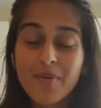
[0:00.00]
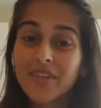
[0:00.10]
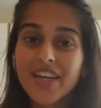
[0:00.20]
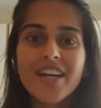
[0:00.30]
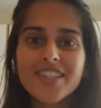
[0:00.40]
And
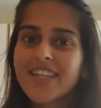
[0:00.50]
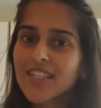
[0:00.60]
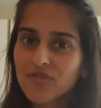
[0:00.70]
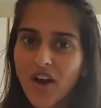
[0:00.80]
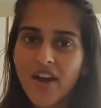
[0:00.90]
like I said,
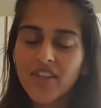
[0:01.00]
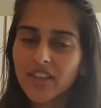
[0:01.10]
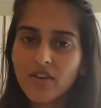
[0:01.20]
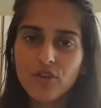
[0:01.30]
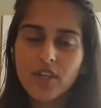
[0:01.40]
it's fine. They
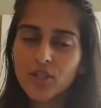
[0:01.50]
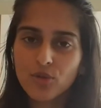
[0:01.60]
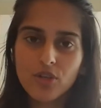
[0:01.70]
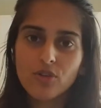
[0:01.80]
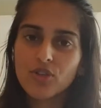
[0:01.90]
love you. They
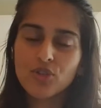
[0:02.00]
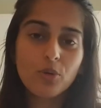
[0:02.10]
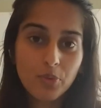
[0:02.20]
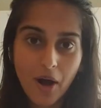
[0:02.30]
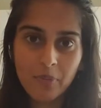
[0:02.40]
adore you. There's no
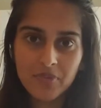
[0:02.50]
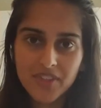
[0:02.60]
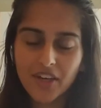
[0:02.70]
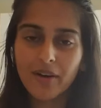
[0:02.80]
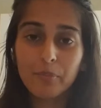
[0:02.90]
problems there.